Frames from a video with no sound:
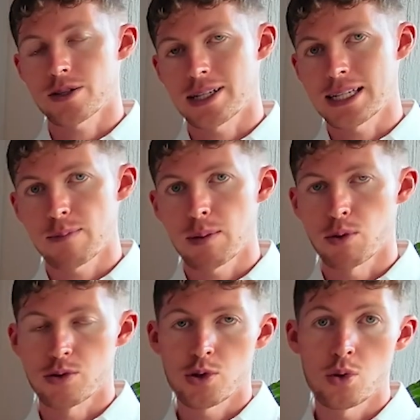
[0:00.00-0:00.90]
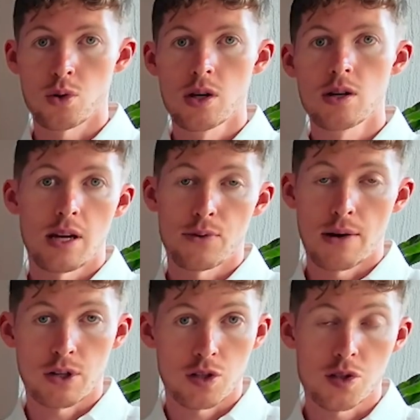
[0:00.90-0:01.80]
that's going to get people to, if you
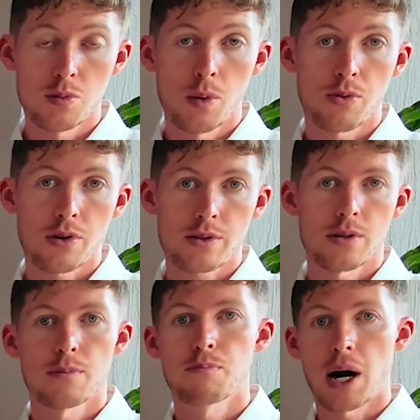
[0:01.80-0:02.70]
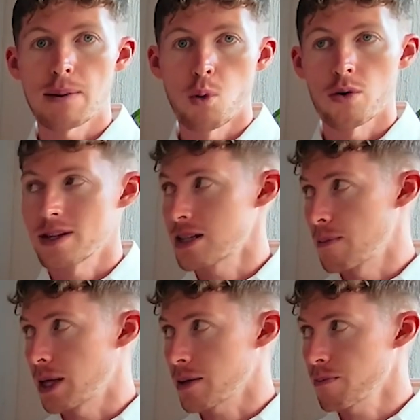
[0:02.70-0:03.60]
have a consumable product, buy more of the
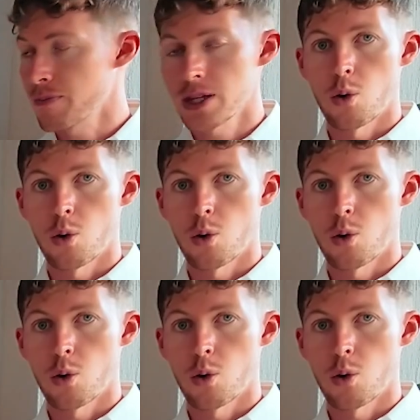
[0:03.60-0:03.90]
same thing.